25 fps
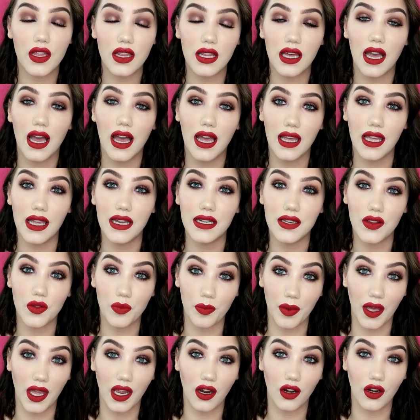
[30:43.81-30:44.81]
the high end is
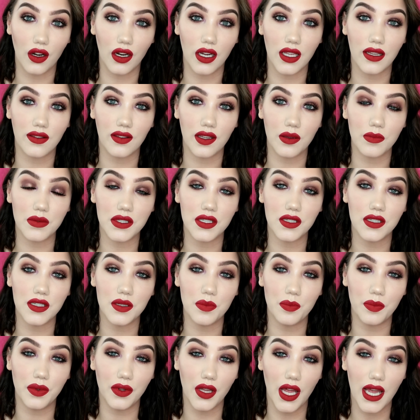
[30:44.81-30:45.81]
better. It seemed
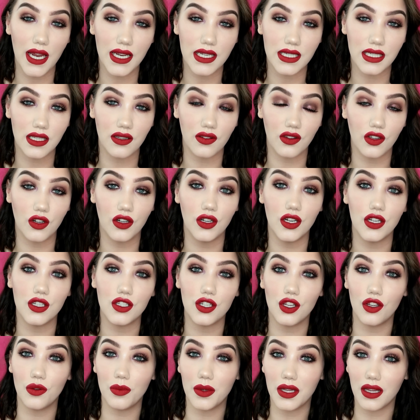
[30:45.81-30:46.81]
to blend easier and
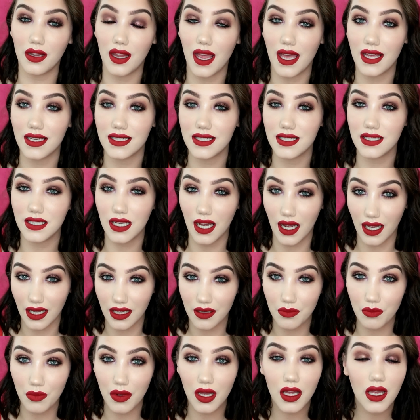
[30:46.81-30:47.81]
it took me less
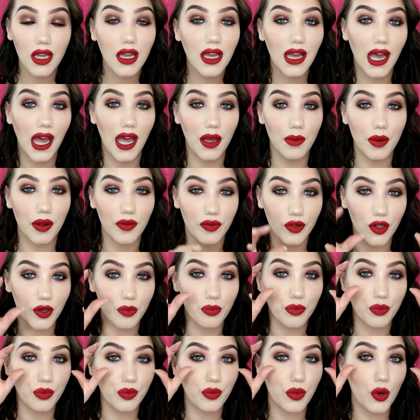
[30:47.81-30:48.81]
time.
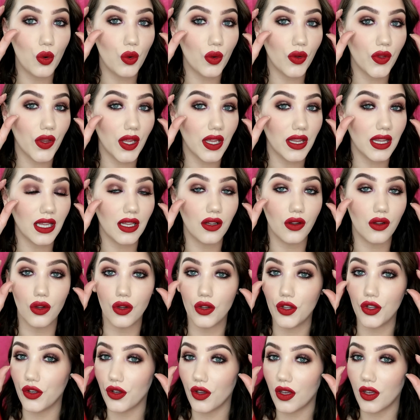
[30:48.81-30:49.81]
However, both I think
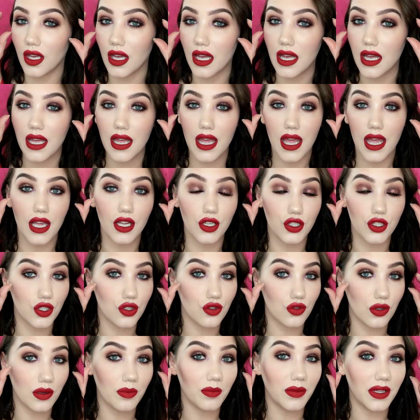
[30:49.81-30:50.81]
look
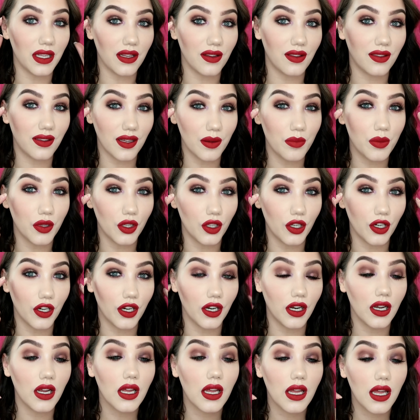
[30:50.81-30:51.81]
extremely
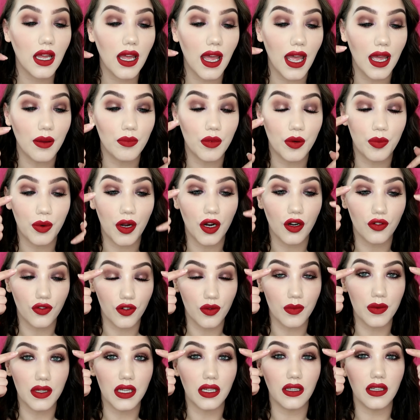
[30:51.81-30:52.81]
similar, apart
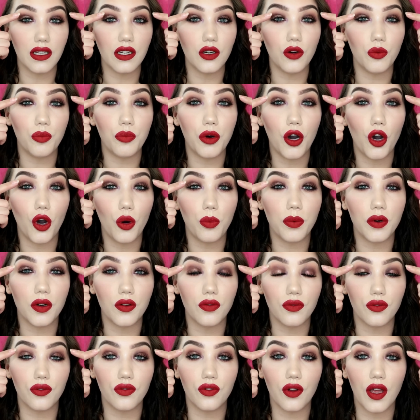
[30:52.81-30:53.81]
from the little pop
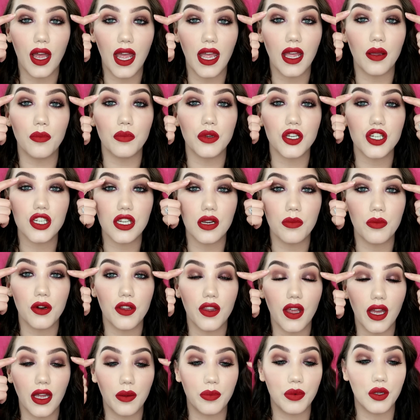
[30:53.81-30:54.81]
of
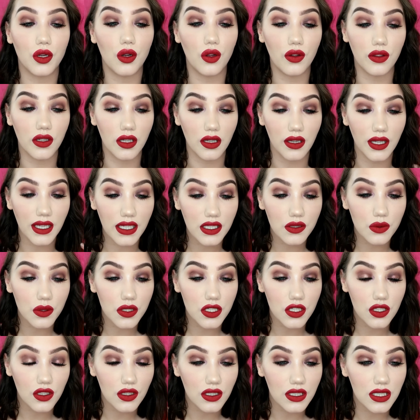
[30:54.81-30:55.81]
shimmer that I put on the lid,
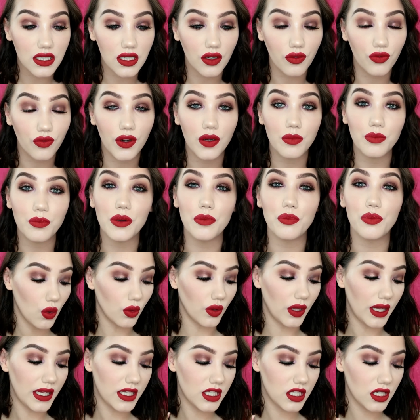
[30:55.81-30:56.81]
which looks different. But
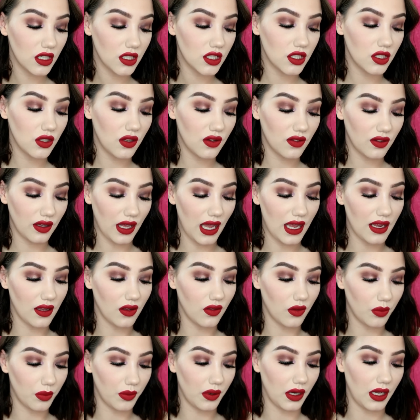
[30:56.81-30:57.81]
oh, let's just do
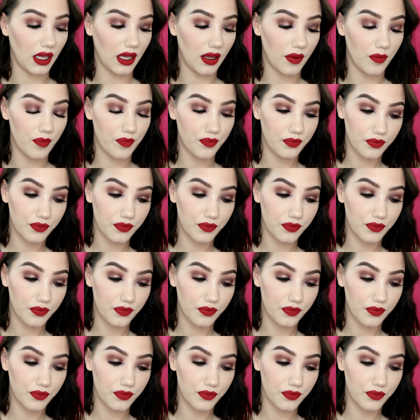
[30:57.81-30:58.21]
setting spray